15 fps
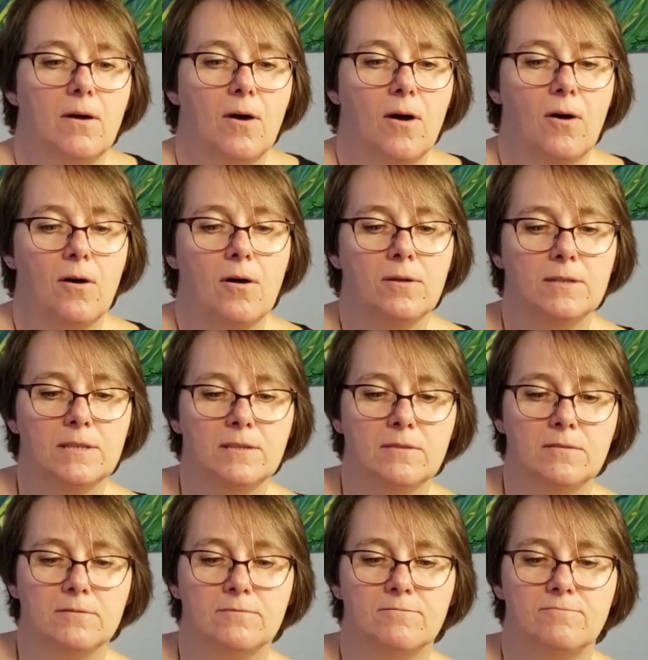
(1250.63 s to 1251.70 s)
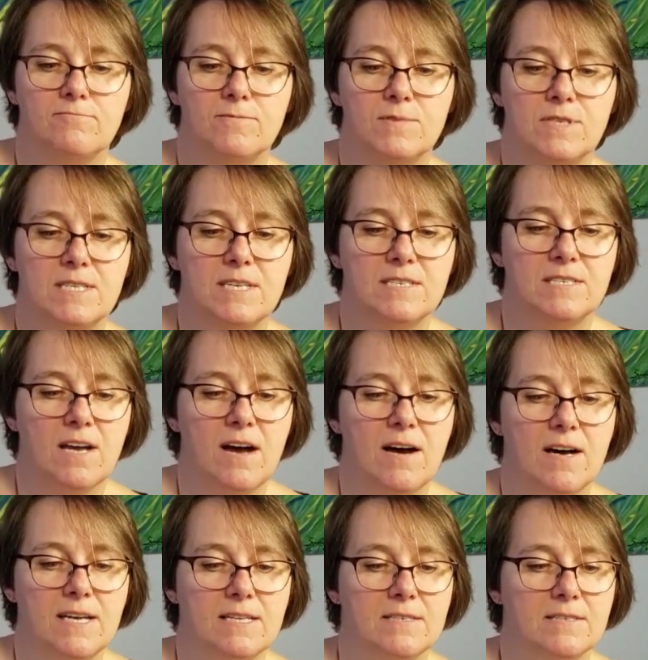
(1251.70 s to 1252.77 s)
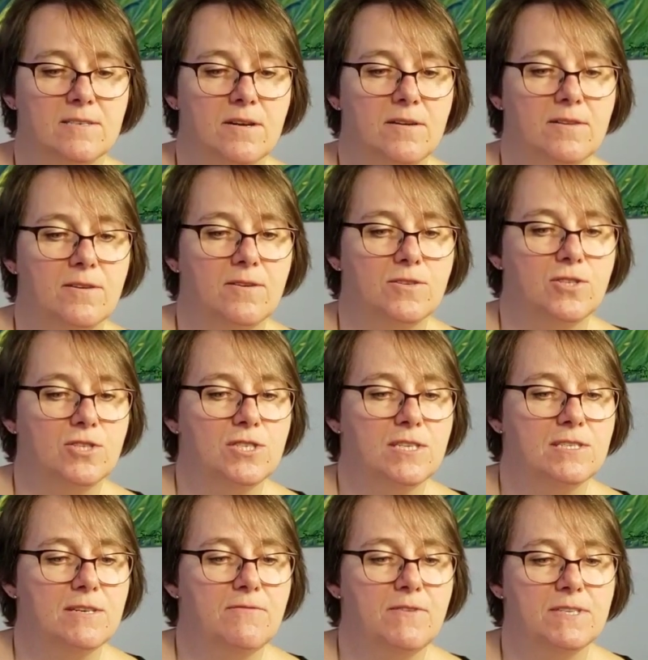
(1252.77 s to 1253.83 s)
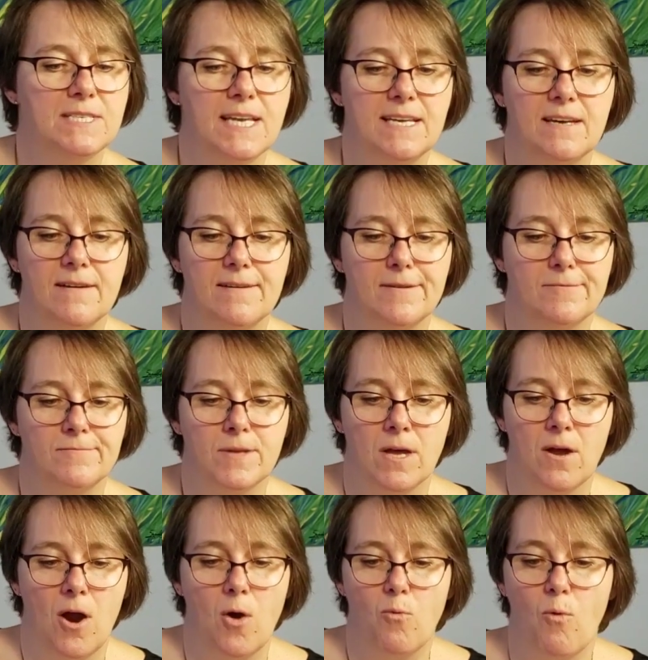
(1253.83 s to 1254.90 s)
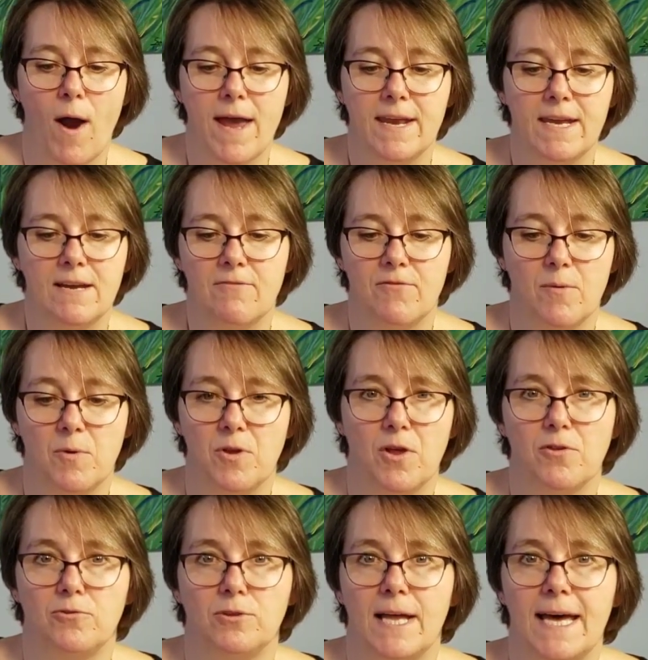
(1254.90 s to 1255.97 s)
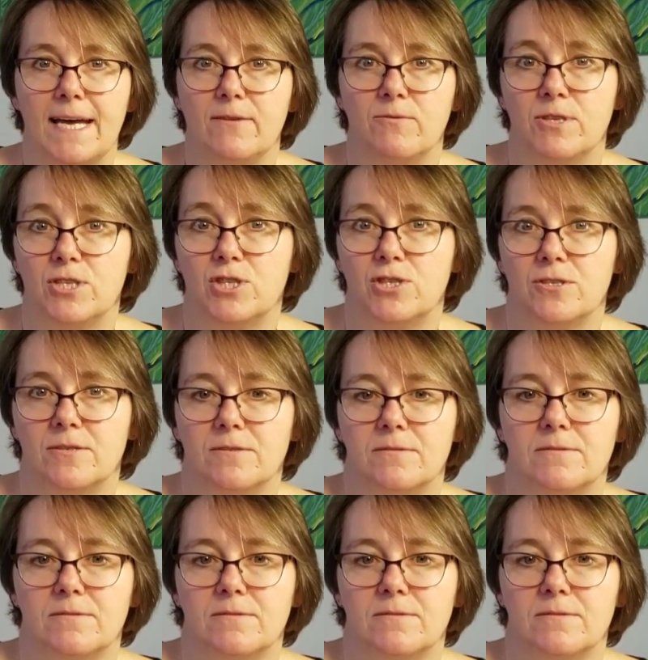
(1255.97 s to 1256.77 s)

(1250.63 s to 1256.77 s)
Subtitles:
all little designs on there, just as if it's like a writing from another language.